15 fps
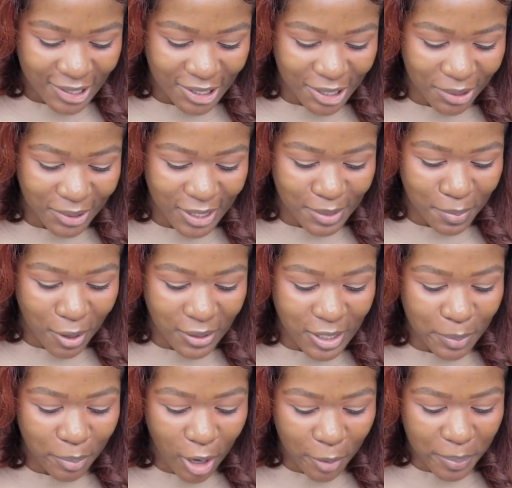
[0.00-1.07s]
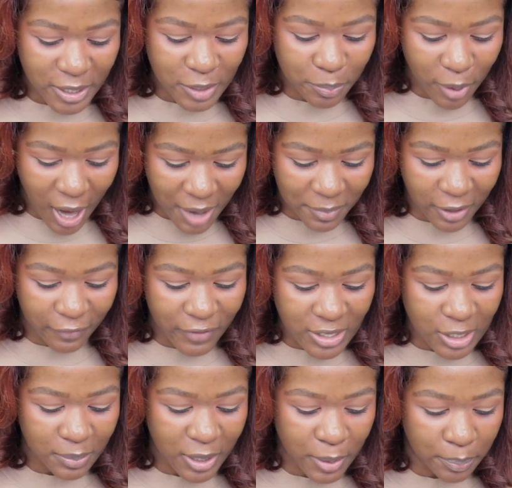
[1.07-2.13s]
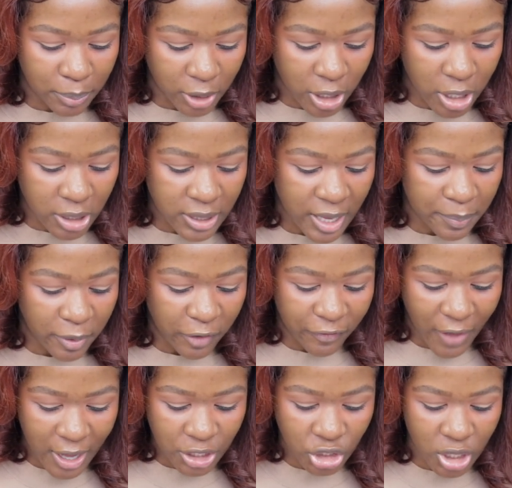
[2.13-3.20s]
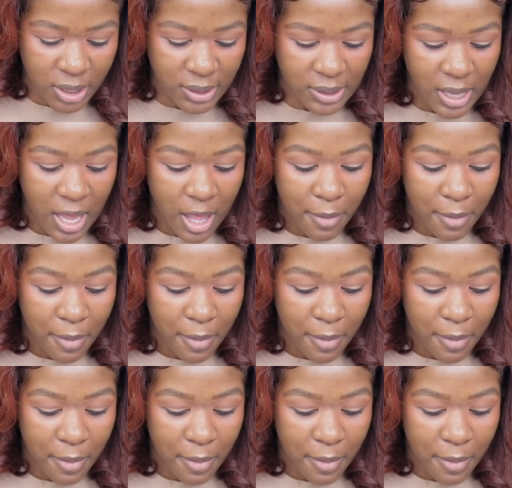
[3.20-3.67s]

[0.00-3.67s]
So this multi-purpose primer visibly blurs imperfections,